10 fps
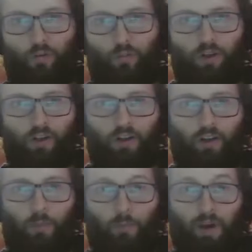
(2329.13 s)
but like
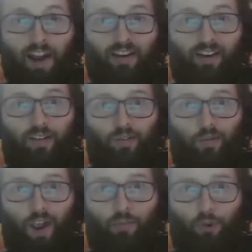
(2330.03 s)
my least
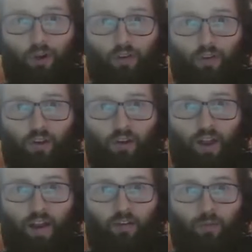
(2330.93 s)
favorite in
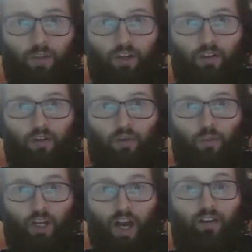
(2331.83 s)
last place.
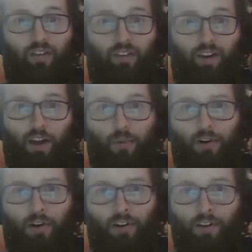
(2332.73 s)
We got the second
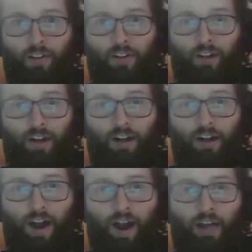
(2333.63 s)
one.
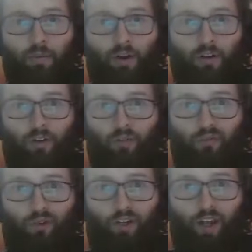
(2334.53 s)
I want to
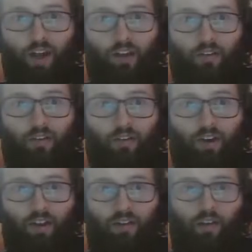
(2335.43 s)
forget I've seen
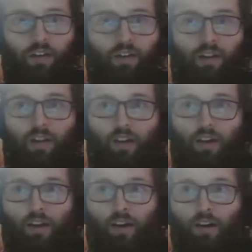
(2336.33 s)
that thing.
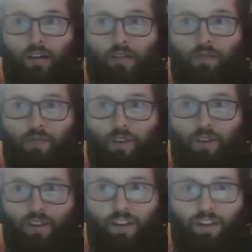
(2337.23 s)
Um,
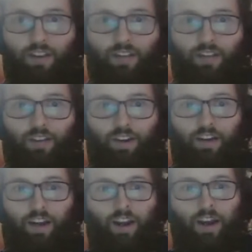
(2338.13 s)

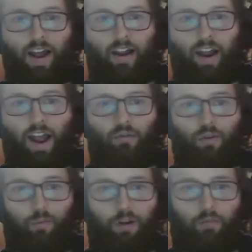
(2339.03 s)
again, I
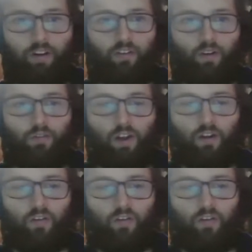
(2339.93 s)
will repeat myself.